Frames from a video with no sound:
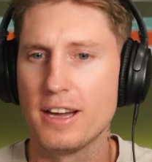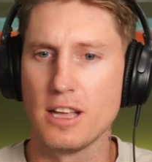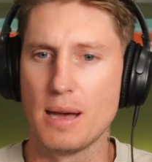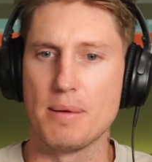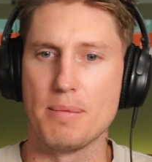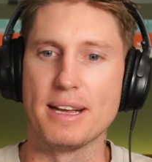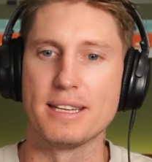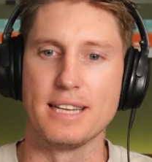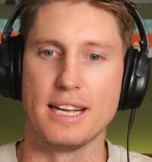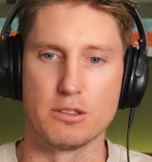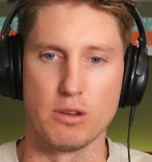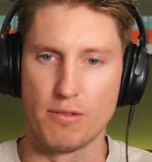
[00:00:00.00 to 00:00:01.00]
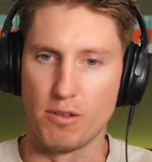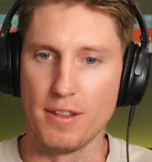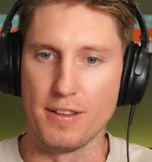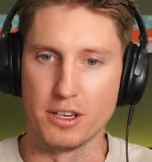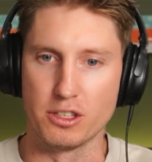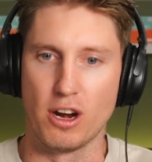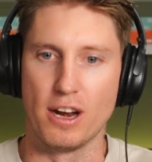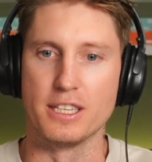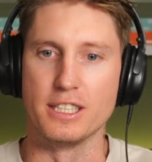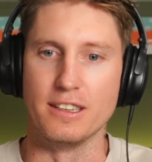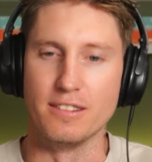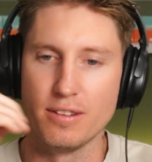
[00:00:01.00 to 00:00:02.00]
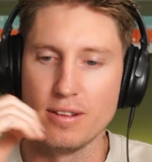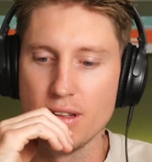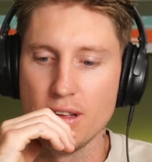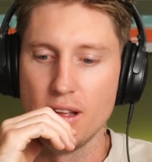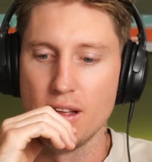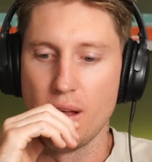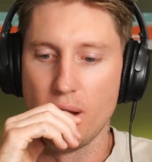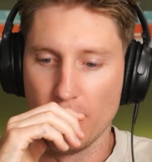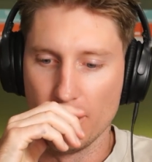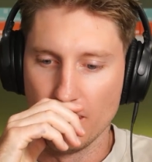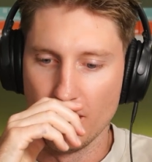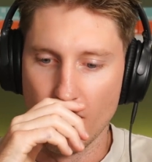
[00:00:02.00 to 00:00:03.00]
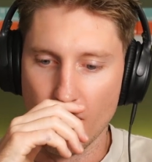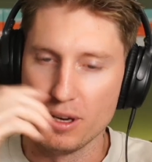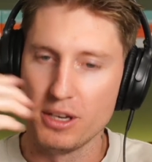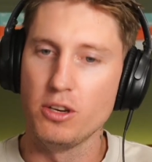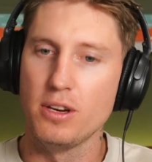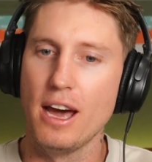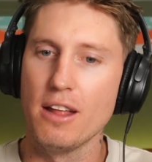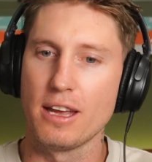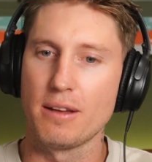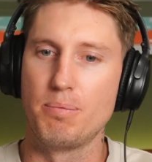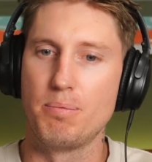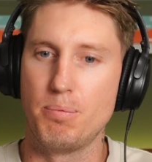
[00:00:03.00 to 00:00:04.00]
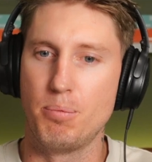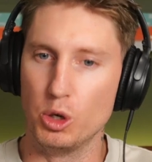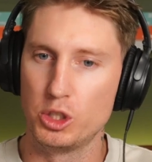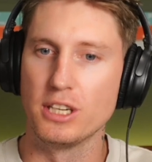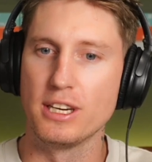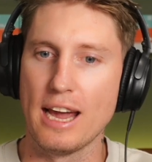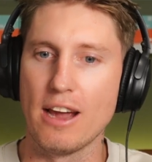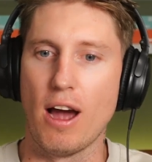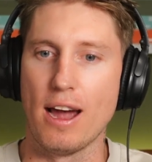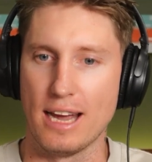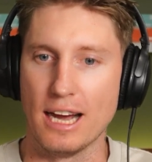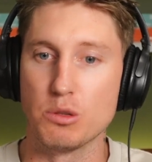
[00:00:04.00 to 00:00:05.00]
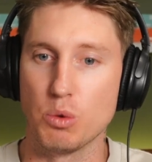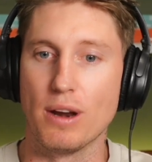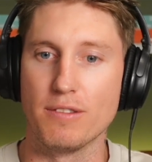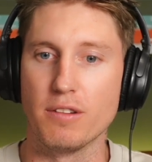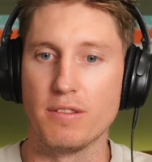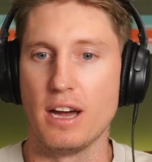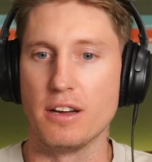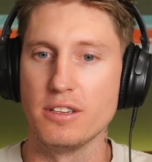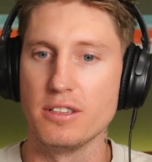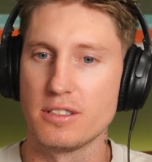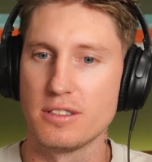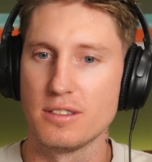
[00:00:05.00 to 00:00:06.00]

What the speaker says: alignment makes sense, right, for anything you're trying to achieve. But do you now like pushing AI as one of your values?